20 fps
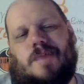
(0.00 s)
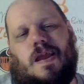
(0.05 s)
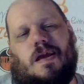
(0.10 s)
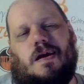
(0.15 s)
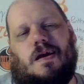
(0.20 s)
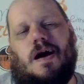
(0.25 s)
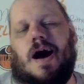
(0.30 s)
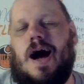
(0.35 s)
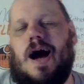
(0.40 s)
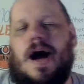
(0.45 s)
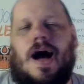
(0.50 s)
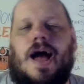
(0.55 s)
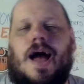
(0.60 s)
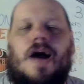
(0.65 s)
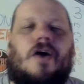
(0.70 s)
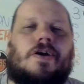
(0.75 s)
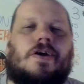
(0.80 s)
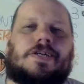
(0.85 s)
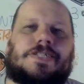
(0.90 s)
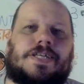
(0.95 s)
I, I
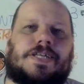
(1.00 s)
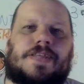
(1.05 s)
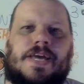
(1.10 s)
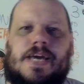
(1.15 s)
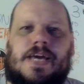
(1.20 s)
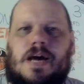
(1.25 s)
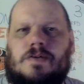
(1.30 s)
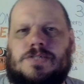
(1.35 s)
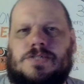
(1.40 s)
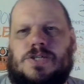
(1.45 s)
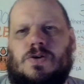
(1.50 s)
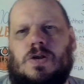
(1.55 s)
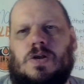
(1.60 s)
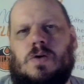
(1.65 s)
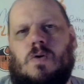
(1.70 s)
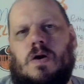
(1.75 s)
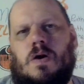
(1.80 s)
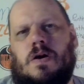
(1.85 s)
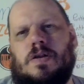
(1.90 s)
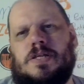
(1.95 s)
honestly think I was the only
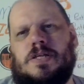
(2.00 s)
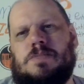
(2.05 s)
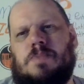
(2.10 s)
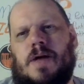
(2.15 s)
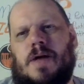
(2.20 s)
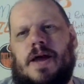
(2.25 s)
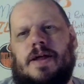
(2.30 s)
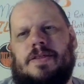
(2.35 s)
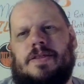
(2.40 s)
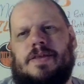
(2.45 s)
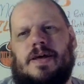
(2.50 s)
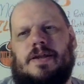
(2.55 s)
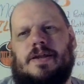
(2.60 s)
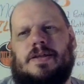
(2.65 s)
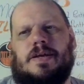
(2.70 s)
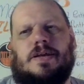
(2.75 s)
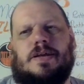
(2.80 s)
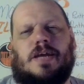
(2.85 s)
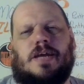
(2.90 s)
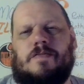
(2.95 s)
one on this planet that
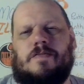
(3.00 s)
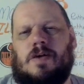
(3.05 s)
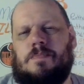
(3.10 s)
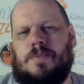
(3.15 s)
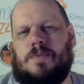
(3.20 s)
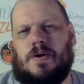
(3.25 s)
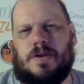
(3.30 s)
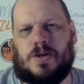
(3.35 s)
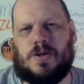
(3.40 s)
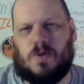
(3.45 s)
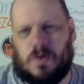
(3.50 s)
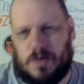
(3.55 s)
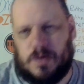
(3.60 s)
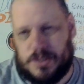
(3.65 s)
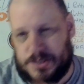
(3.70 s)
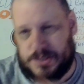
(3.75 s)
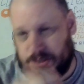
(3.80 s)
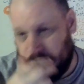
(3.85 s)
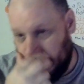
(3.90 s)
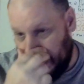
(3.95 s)
didn't give up on the
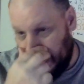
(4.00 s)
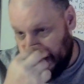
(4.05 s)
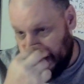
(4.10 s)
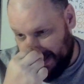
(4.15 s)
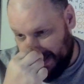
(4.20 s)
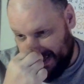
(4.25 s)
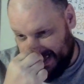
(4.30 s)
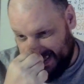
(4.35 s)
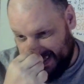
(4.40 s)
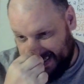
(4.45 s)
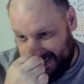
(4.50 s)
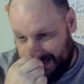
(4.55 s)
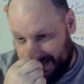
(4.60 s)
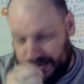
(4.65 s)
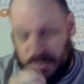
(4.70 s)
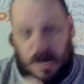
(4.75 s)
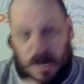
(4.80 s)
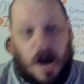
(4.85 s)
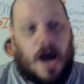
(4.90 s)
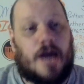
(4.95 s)
Oilers.
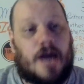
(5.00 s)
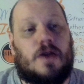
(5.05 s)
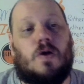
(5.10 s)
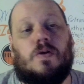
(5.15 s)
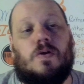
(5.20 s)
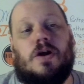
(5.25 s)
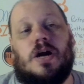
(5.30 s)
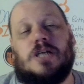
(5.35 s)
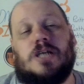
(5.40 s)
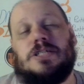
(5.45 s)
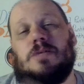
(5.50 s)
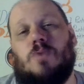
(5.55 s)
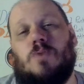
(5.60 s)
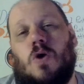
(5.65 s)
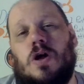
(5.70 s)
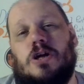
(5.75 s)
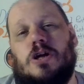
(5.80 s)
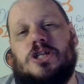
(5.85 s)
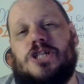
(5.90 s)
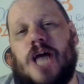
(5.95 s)
I know there are some
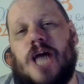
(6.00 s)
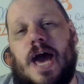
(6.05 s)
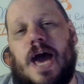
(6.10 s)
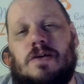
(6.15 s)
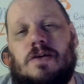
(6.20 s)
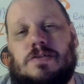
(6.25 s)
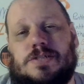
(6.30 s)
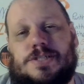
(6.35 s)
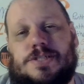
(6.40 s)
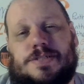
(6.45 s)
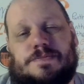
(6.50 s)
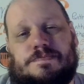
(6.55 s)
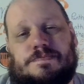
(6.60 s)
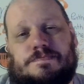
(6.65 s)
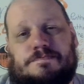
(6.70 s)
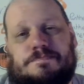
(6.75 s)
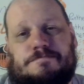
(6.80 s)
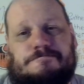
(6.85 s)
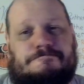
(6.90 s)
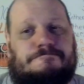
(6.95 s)
Oiler channels
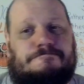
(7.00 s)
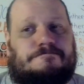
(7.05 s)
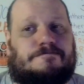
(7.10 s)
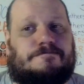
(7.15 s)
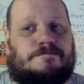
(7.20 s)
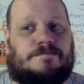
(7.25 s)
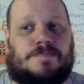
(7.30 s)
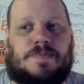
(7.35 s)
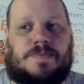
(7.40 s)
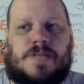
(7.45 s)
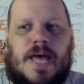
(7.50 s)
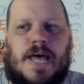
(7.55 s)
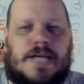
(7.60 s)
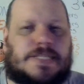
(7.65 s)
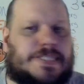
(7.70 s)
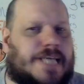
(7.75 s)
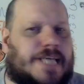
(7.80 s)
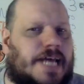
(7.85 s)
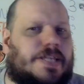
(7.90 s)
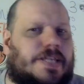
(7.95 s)
that
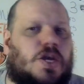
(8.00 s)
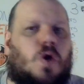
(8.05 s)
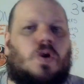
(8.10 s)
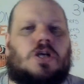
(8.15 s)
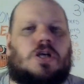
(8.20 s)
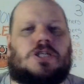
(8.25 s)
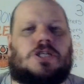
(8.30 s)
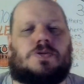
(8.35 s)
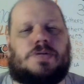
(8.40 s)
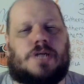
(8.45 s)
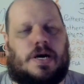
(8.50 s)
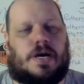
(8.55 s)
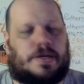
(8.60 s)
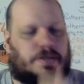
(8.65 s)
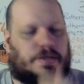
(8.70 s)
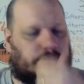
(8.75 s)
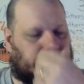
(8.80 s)
said the Oilers were done.